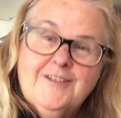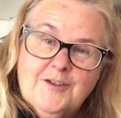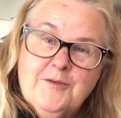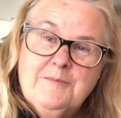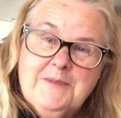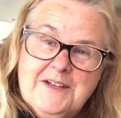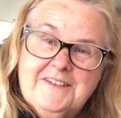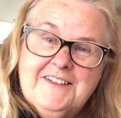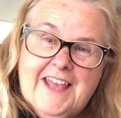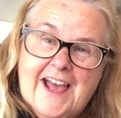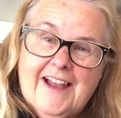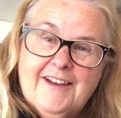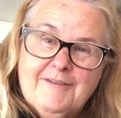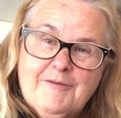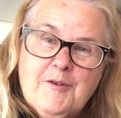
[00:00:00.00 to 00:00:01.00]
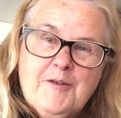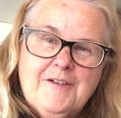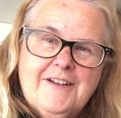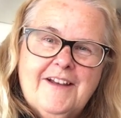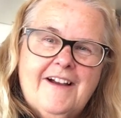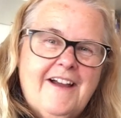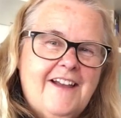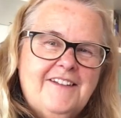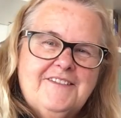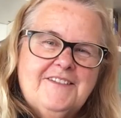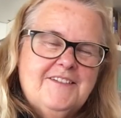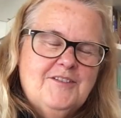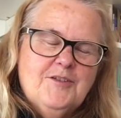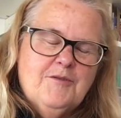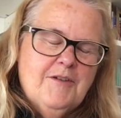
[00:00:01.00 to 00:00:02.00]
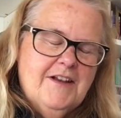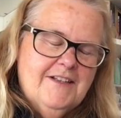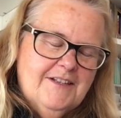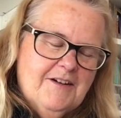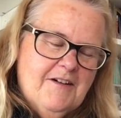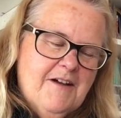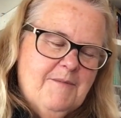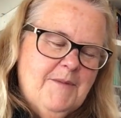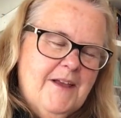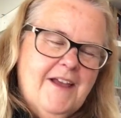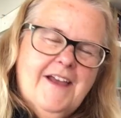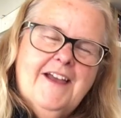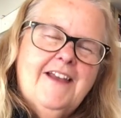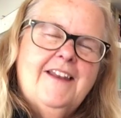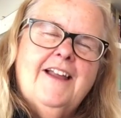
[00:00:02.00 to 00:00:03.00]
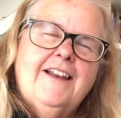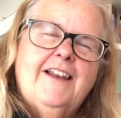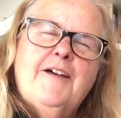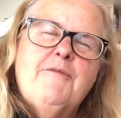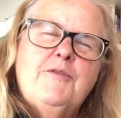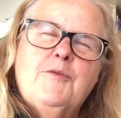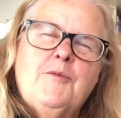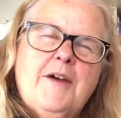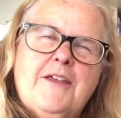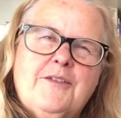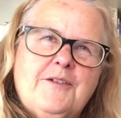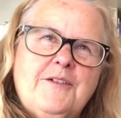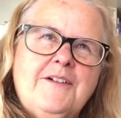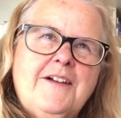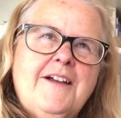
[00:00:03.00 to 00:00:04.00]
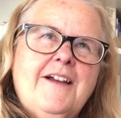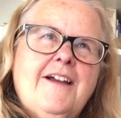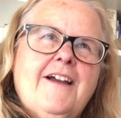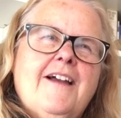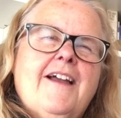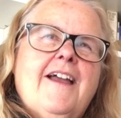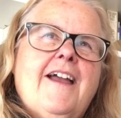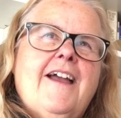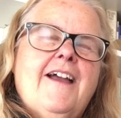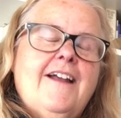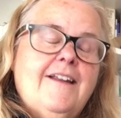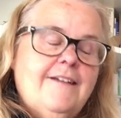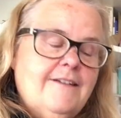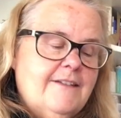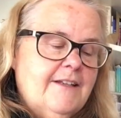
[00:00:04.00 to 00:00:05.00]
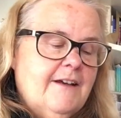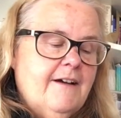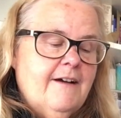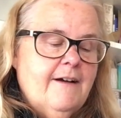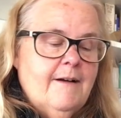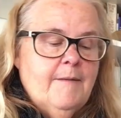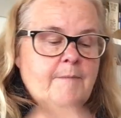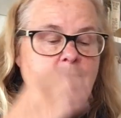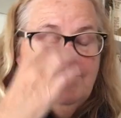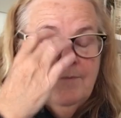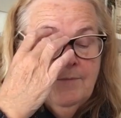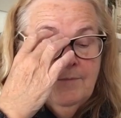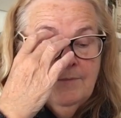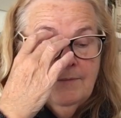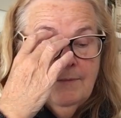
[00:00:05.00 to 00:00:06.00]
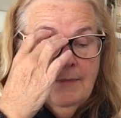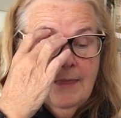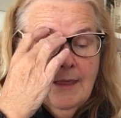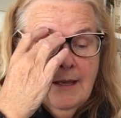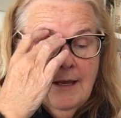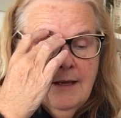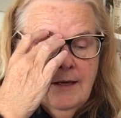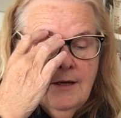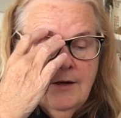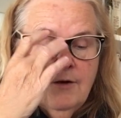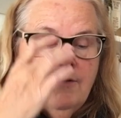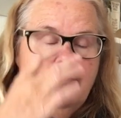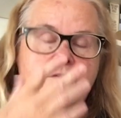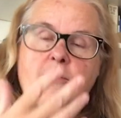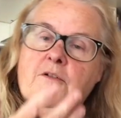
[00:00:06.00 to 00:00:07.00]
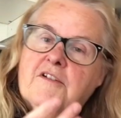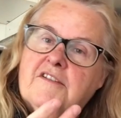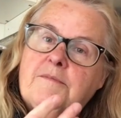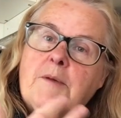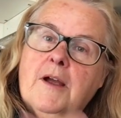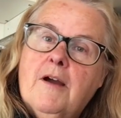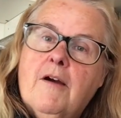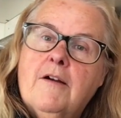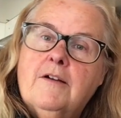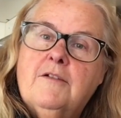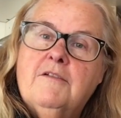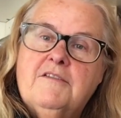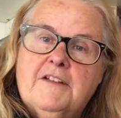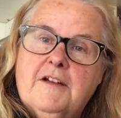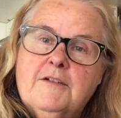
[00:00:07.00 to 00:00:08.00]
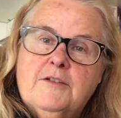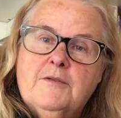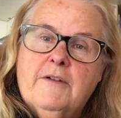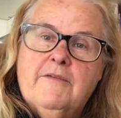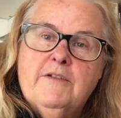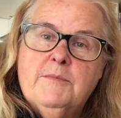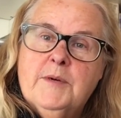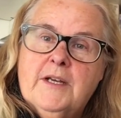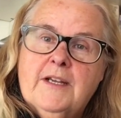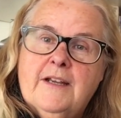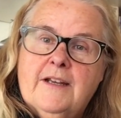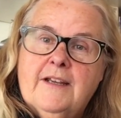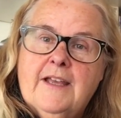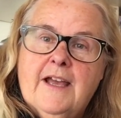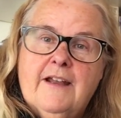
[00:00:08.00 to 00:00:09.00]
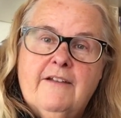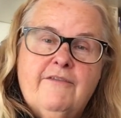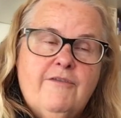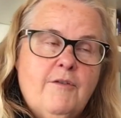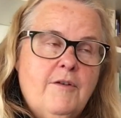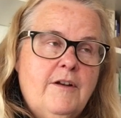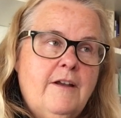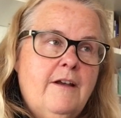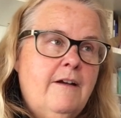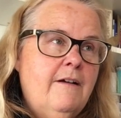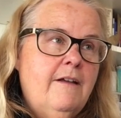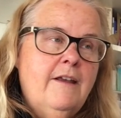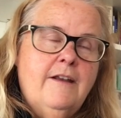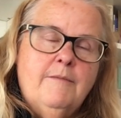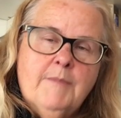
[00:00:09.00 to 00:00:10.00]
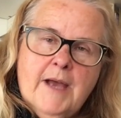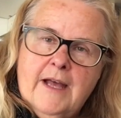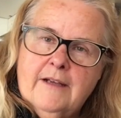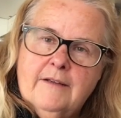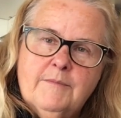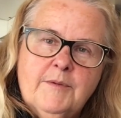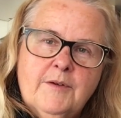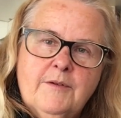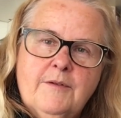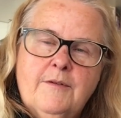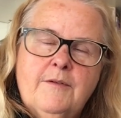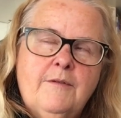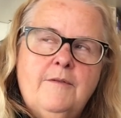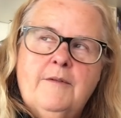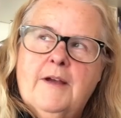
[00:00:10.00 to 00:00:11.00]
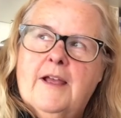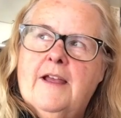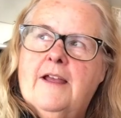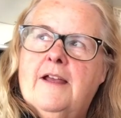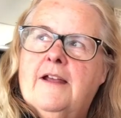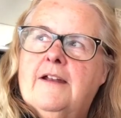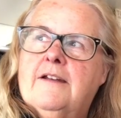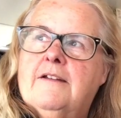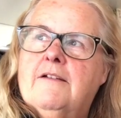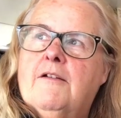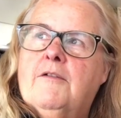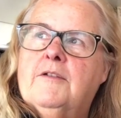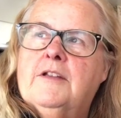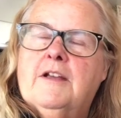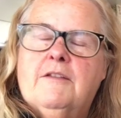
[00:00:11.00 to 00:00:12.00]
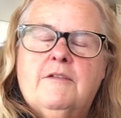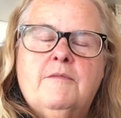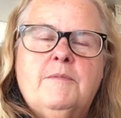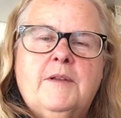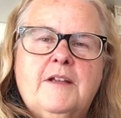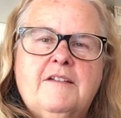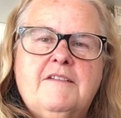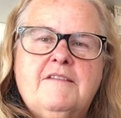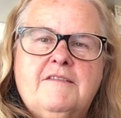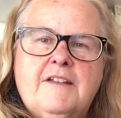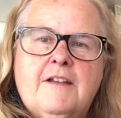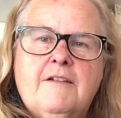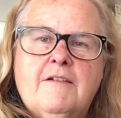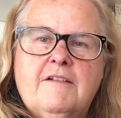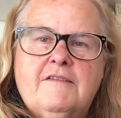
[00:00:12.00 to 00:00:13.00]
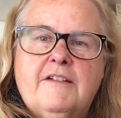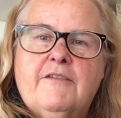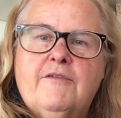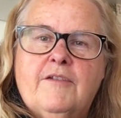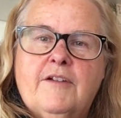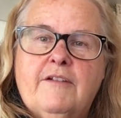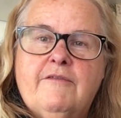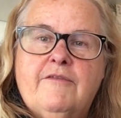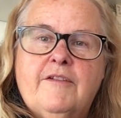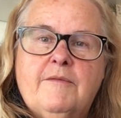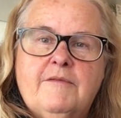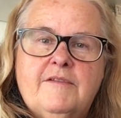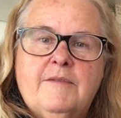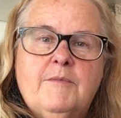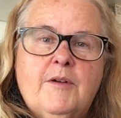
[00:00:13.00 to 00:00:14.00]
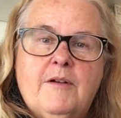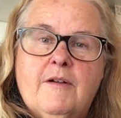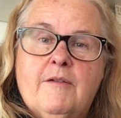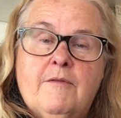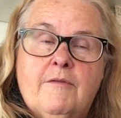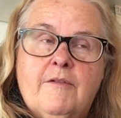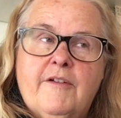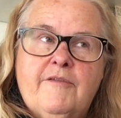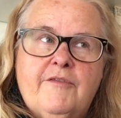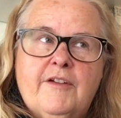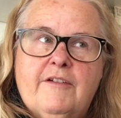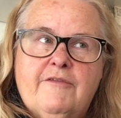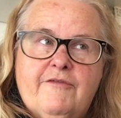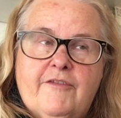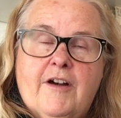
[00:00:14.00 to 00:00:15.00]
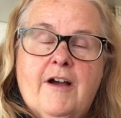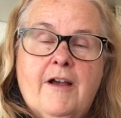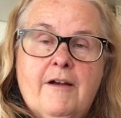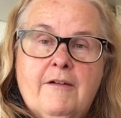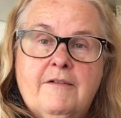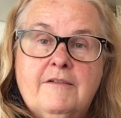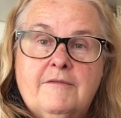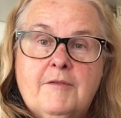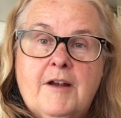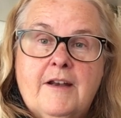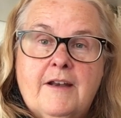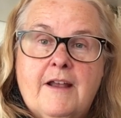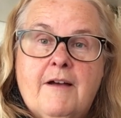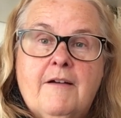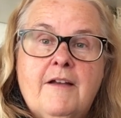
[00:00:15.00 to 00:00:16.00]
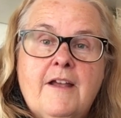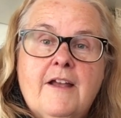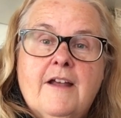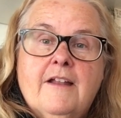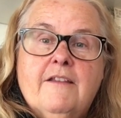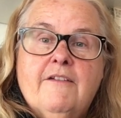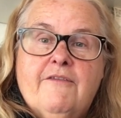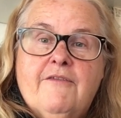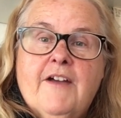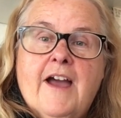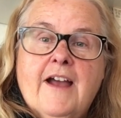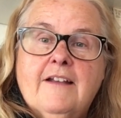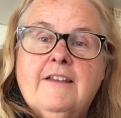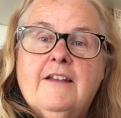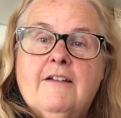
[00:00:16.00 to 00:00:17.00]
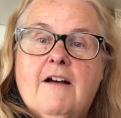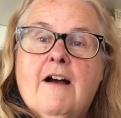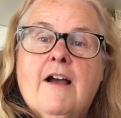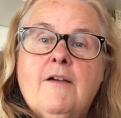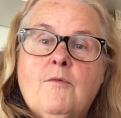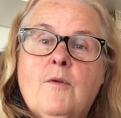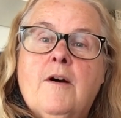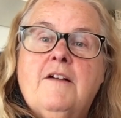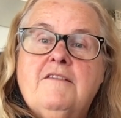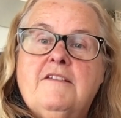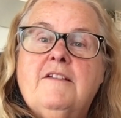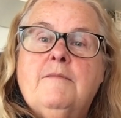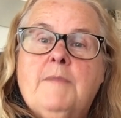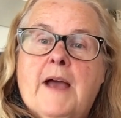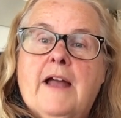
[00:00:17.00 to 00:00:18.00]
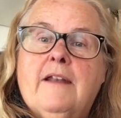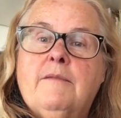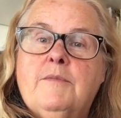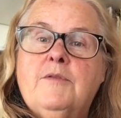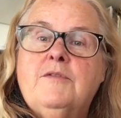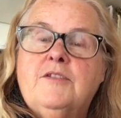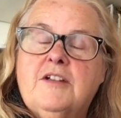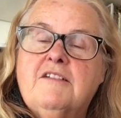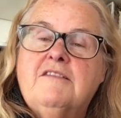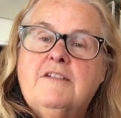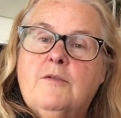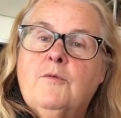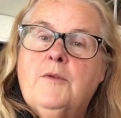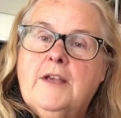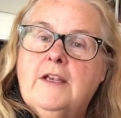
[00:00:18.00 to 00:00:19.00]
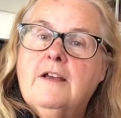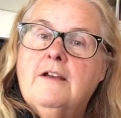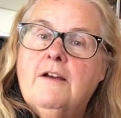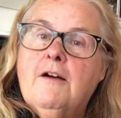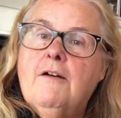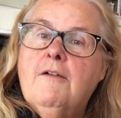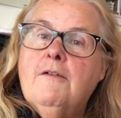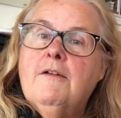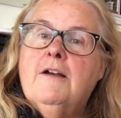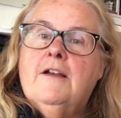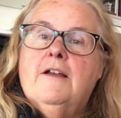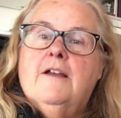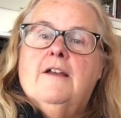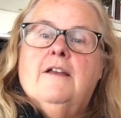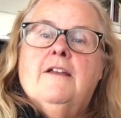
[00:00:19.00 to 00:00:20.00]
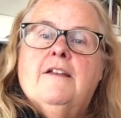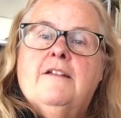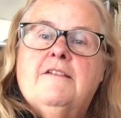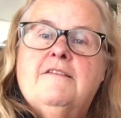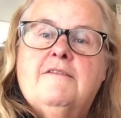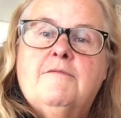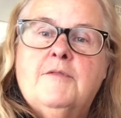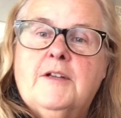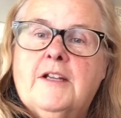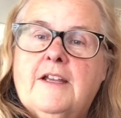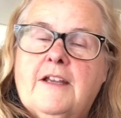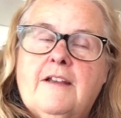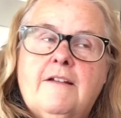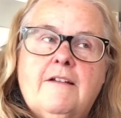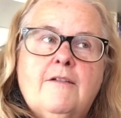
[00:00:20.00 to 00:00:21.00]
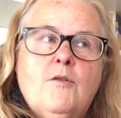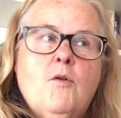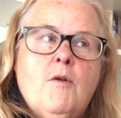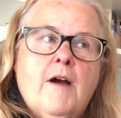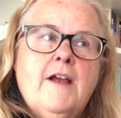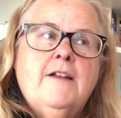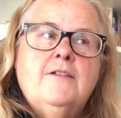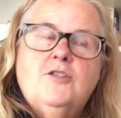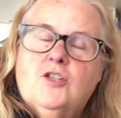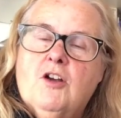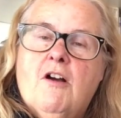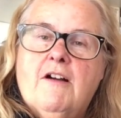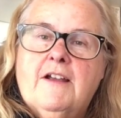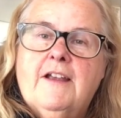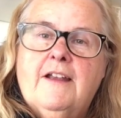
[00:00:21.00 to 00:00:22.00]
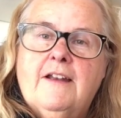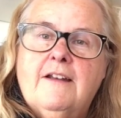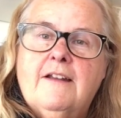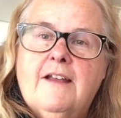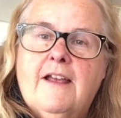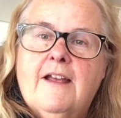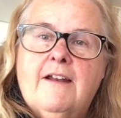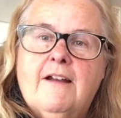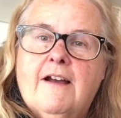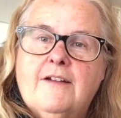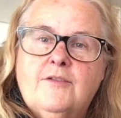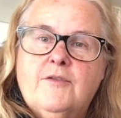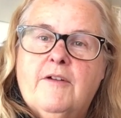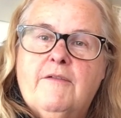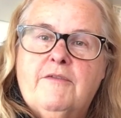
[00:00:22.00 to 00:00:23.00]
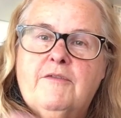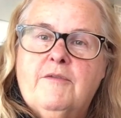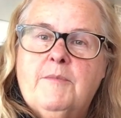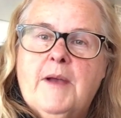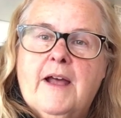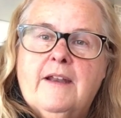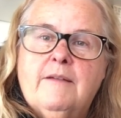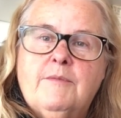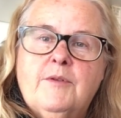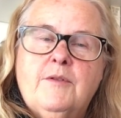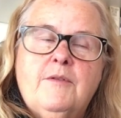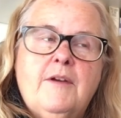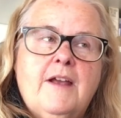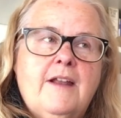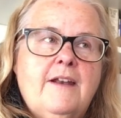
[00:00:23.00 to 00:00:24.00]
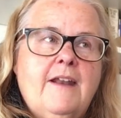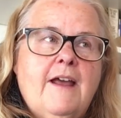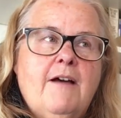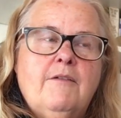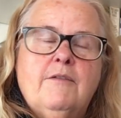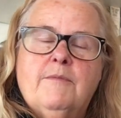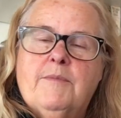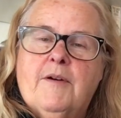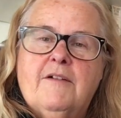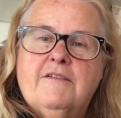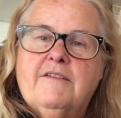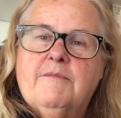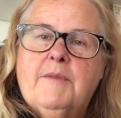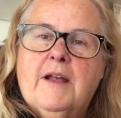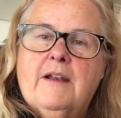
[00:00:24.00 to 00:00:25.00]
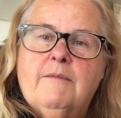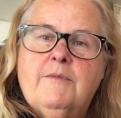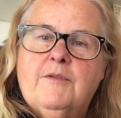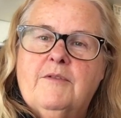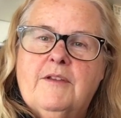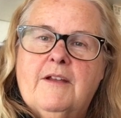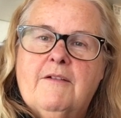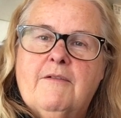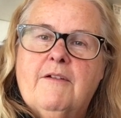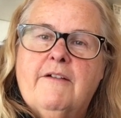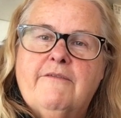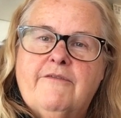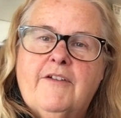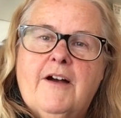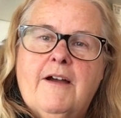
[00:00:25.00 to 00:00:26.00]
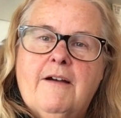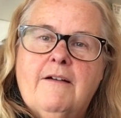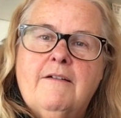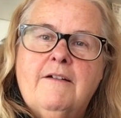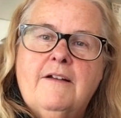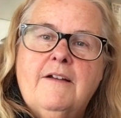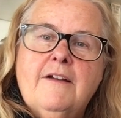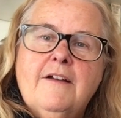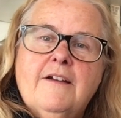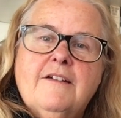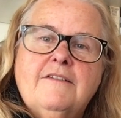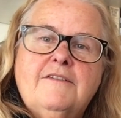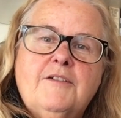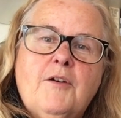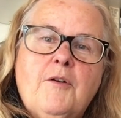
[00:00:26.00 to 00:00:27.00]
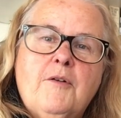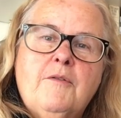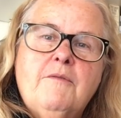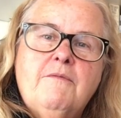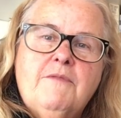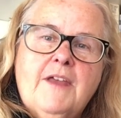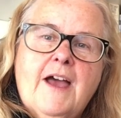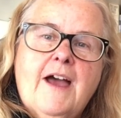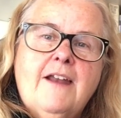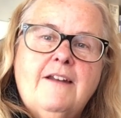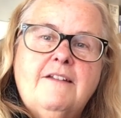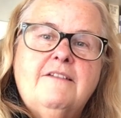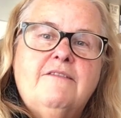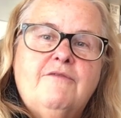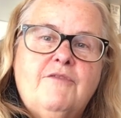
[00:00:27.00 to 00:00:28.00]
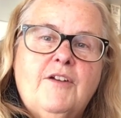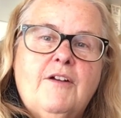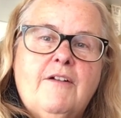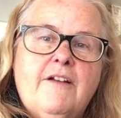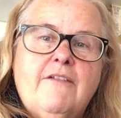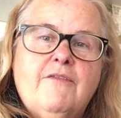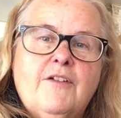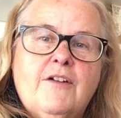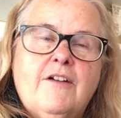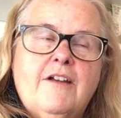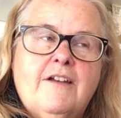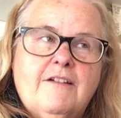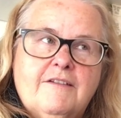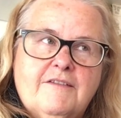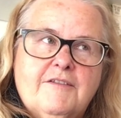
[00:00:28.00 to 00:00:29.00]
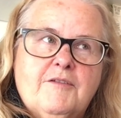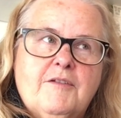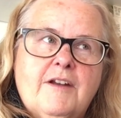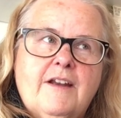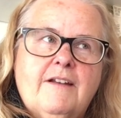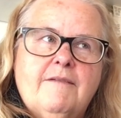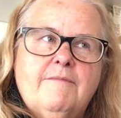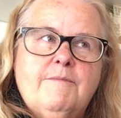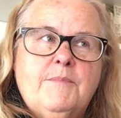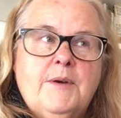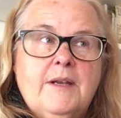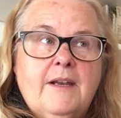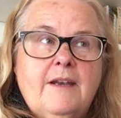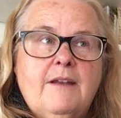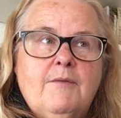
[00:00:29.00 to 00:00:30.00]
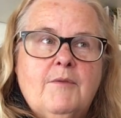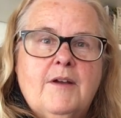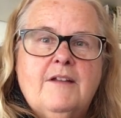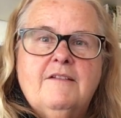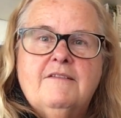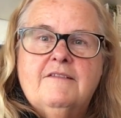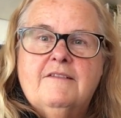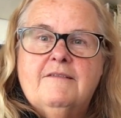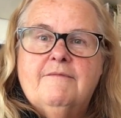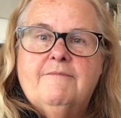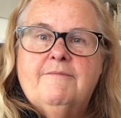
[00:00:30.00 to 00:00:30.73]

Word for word: do miss California. I had such a great time, and I love the weather. And um, you know, of course, my heart goes out to everybody in California, in Malibu, and all the other places that are suffering from some horrific fires right now. The fact that I was in Malibu just a week ago is really quite shocking. And I drove through Malibu, and now there are parts of Malibu that are on fire. So that is very, very concerning. But, anyways,